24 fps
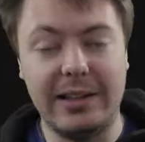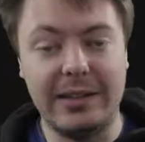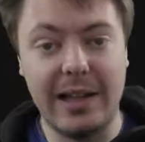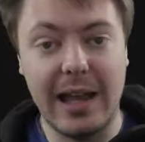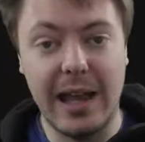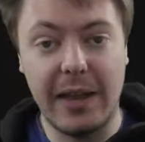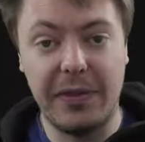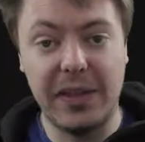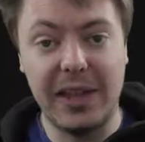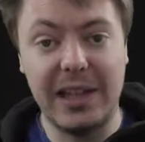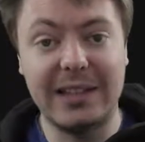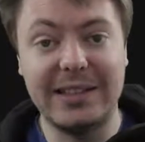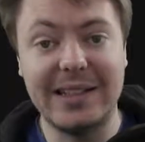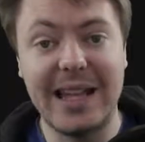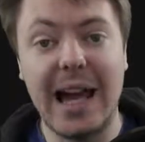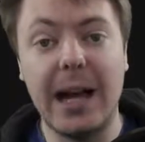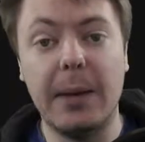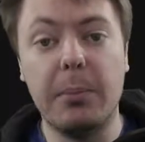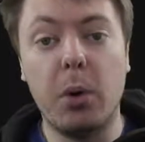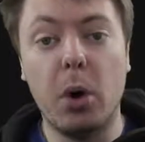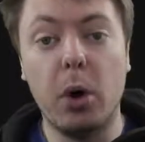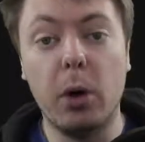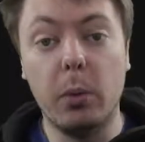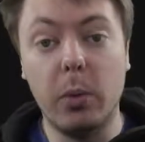At the
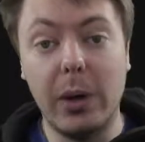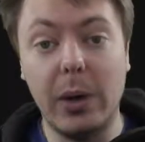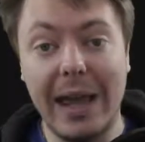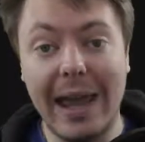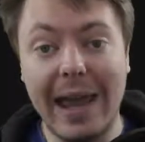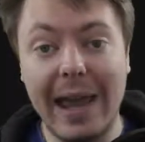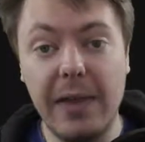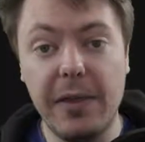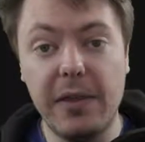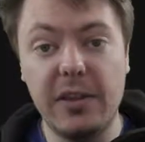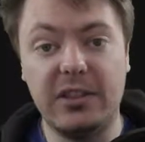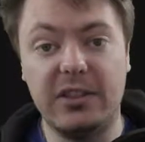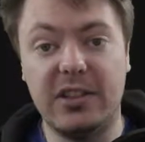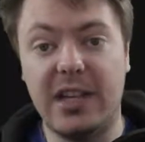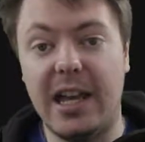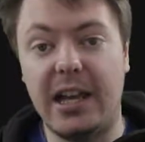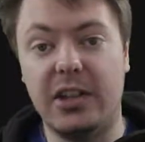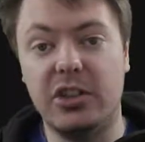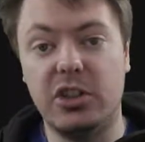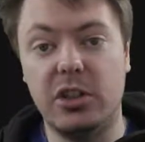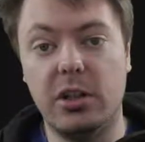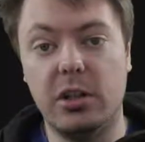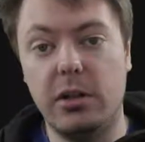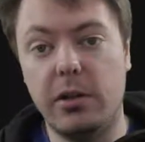exact point we hit the
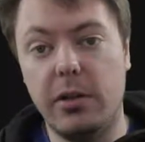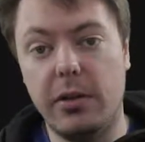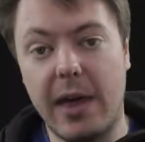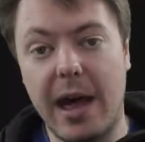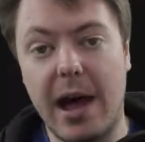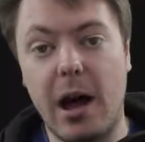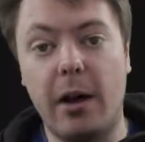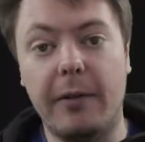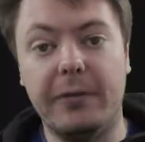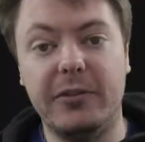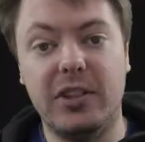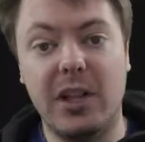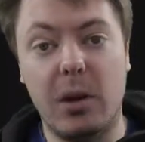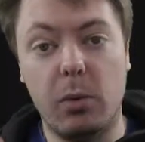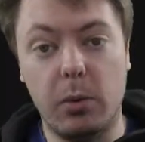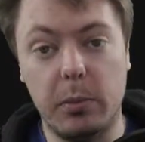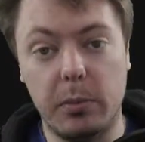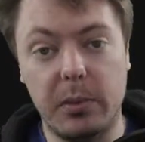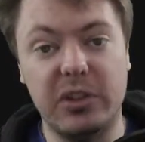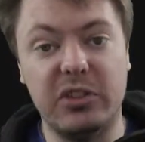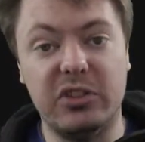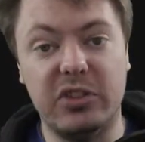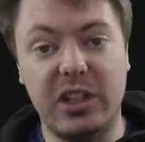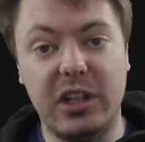section, that offset would
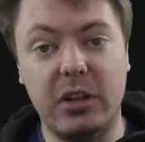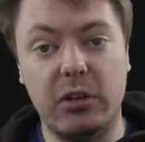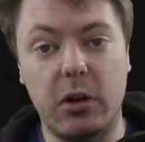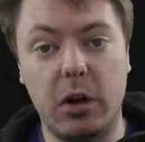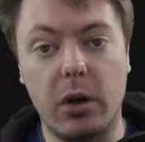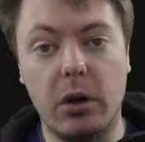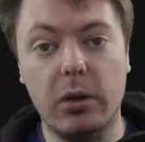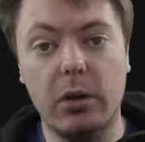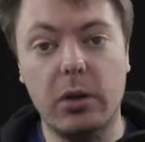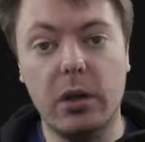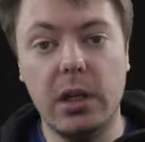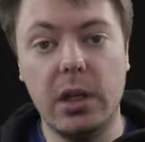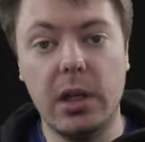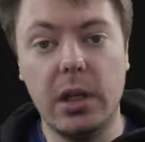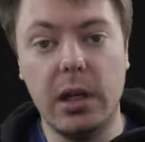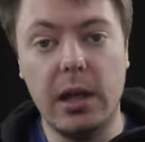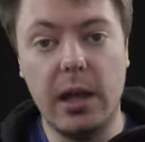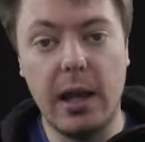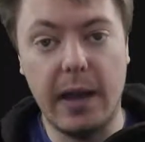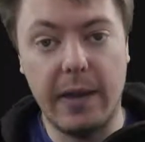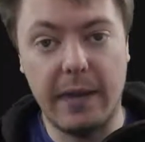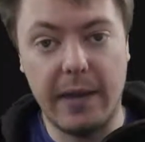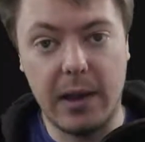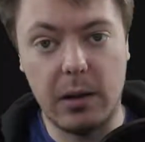be 0,
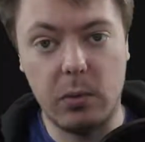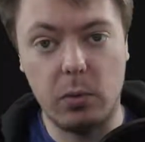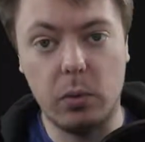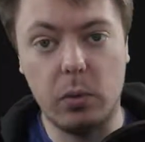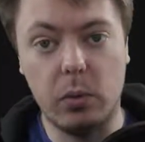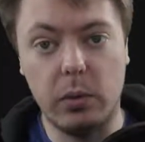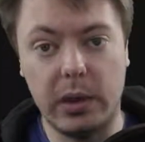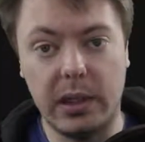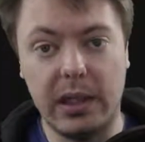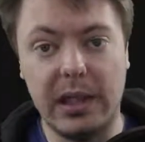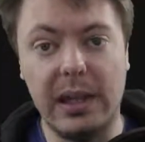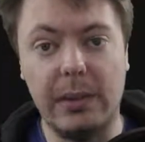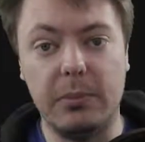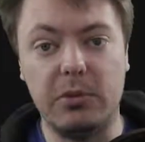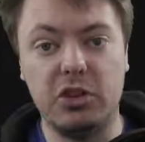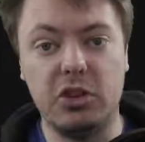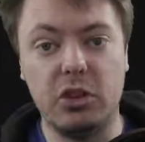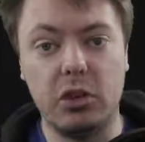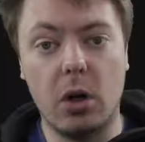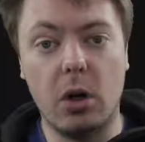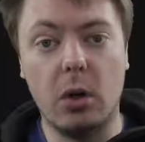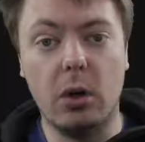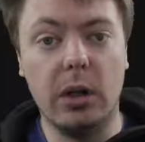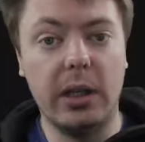and then we keep
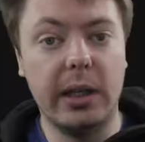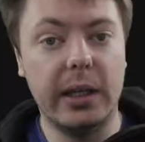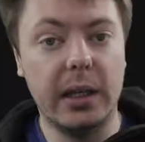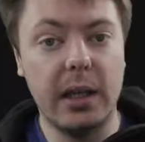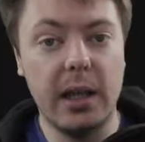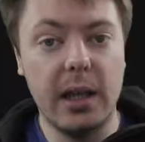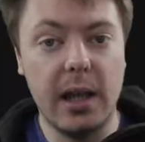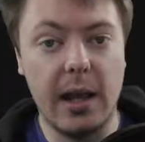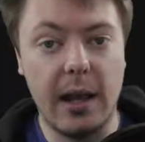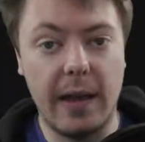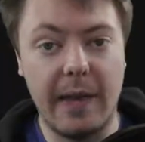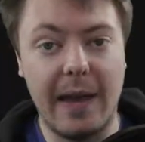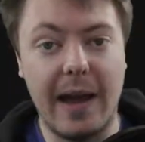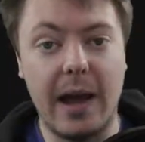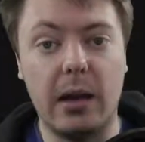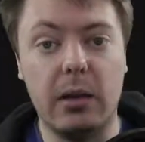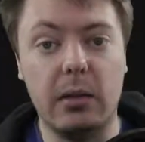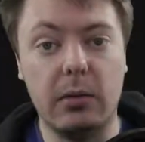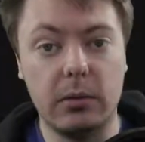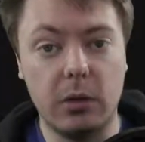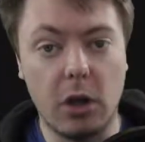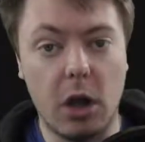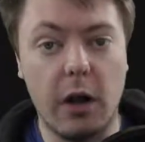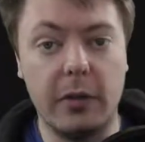scrolling and that
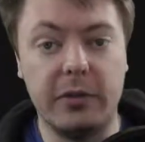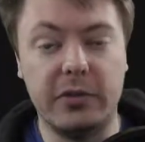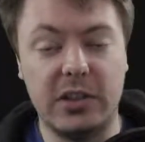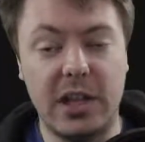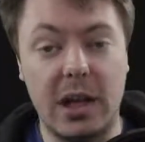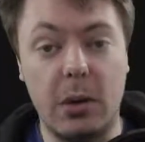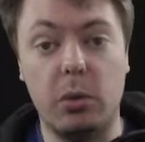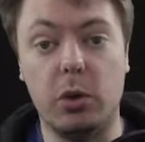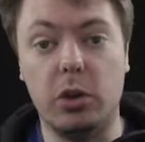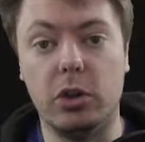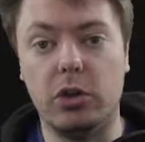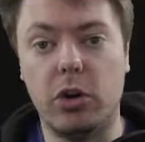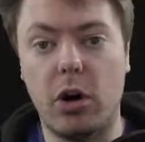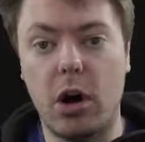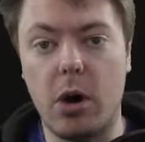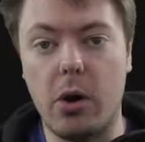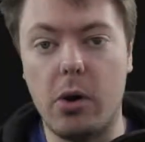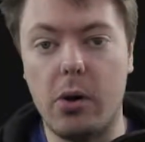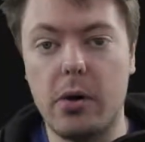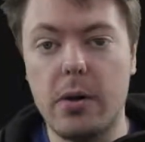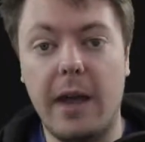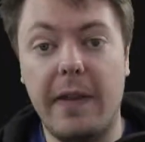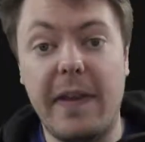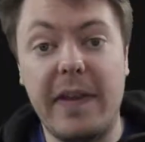offset would
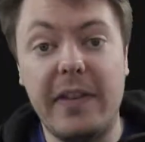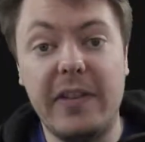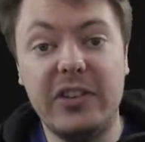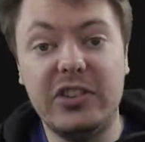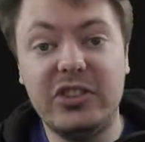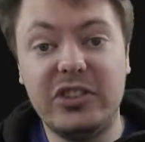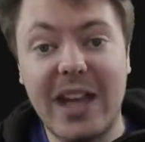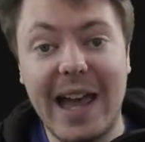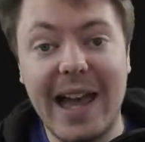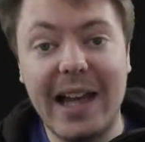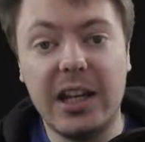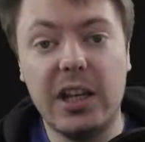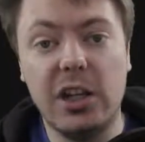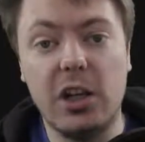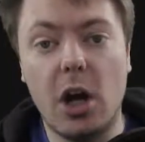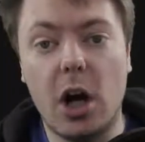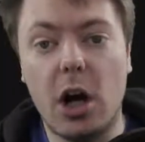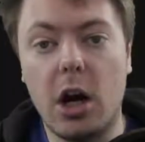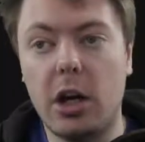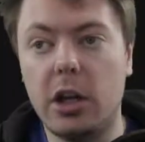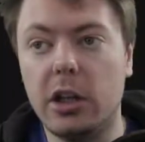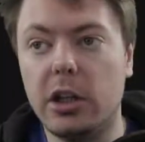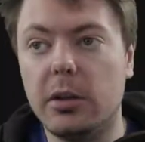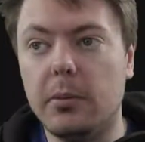grow. And then the second
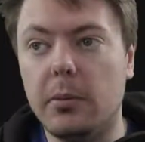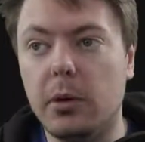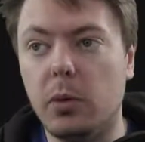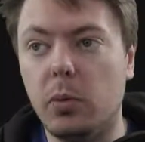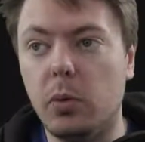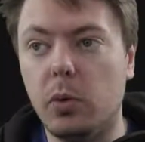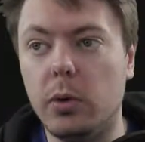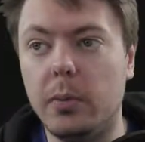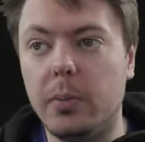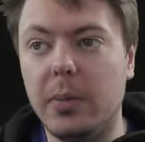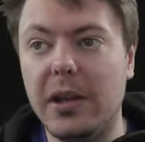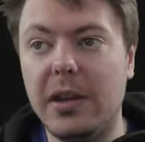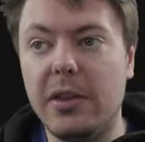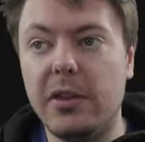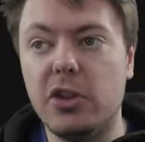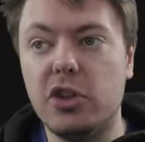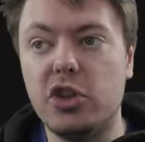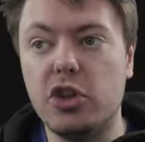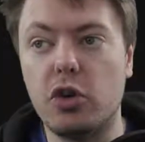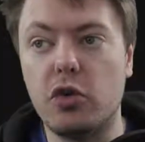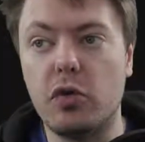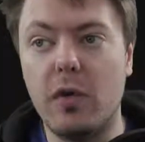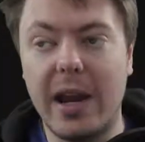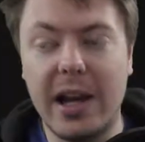argument would be the
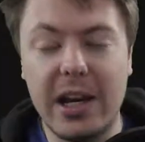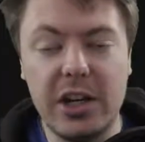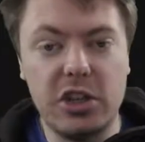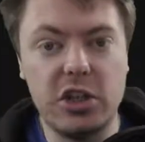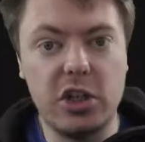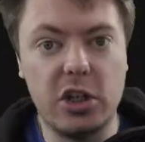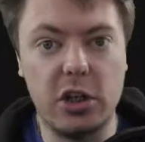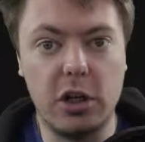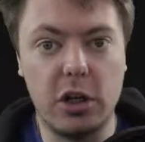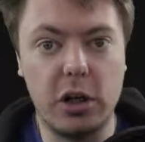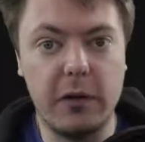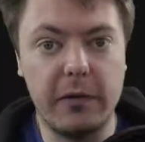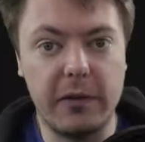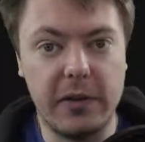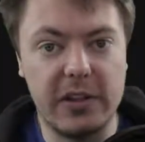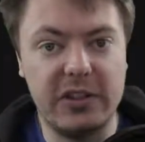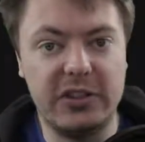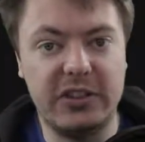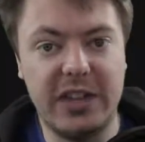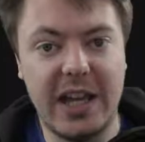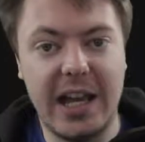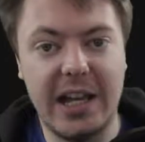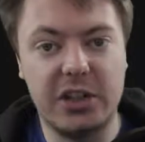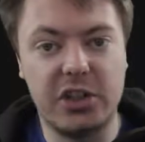duration of this
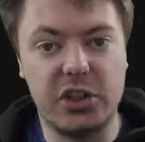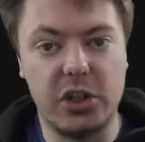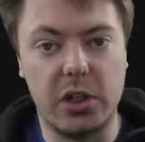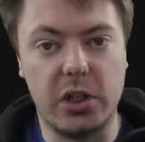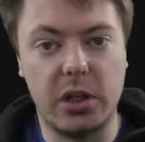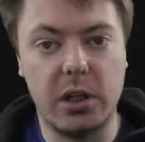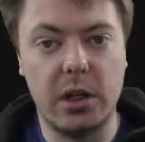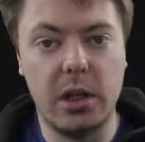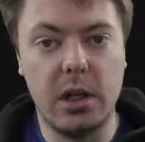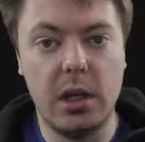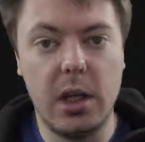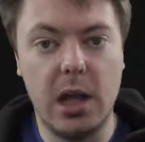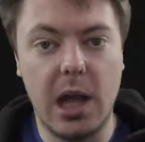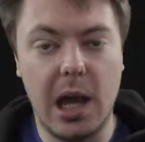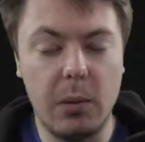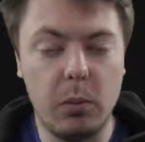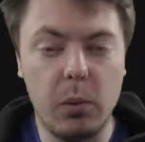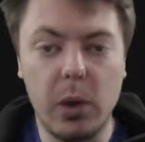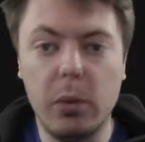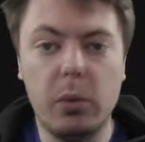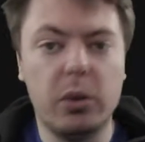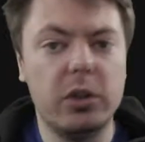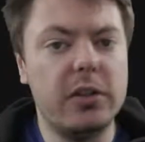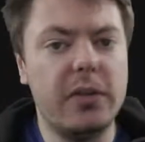section, and
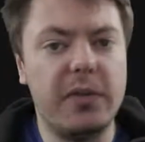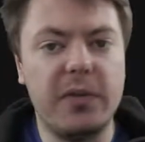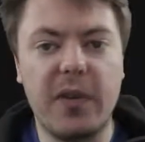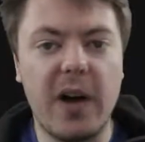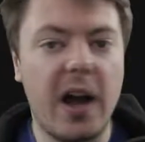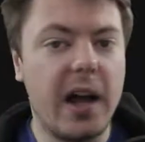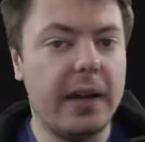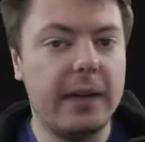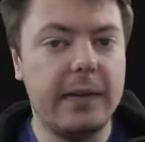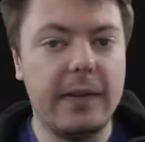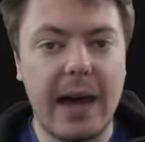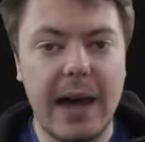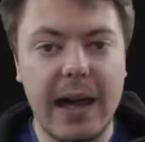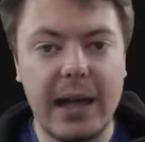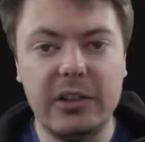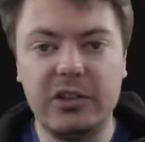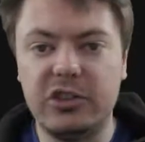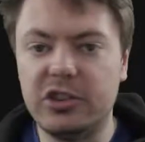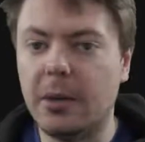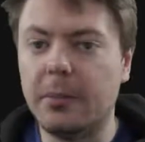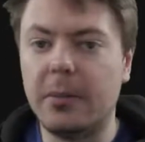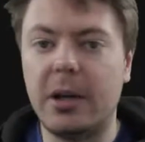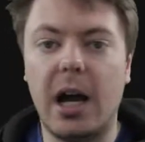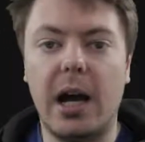we would define that in
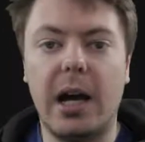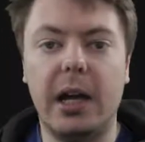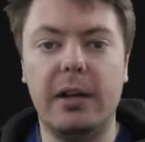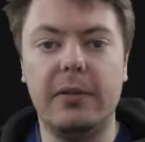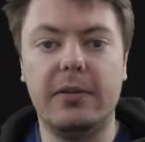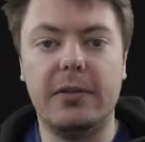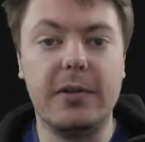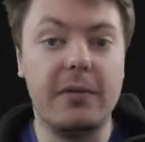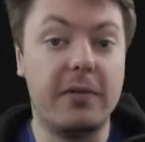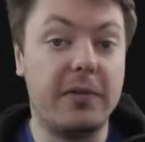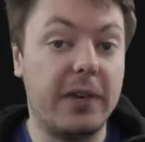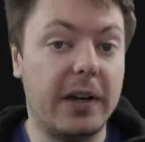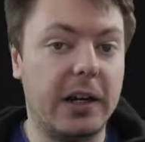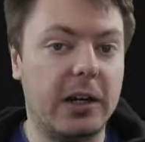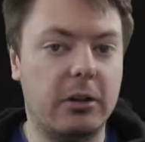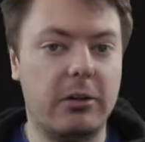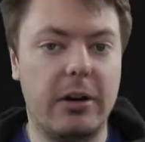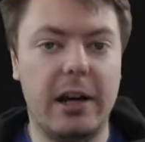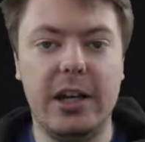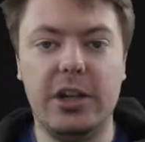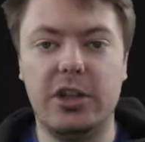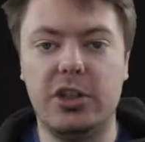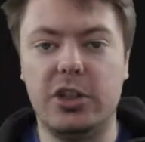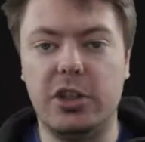some kind of
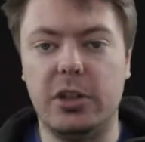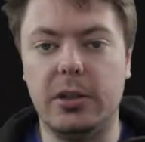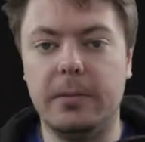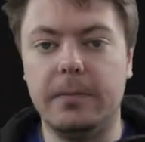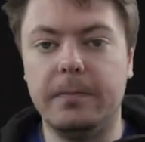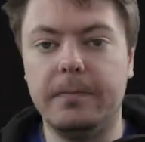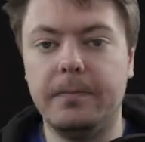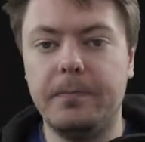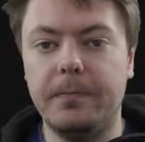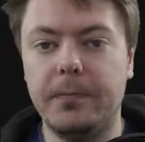configuration.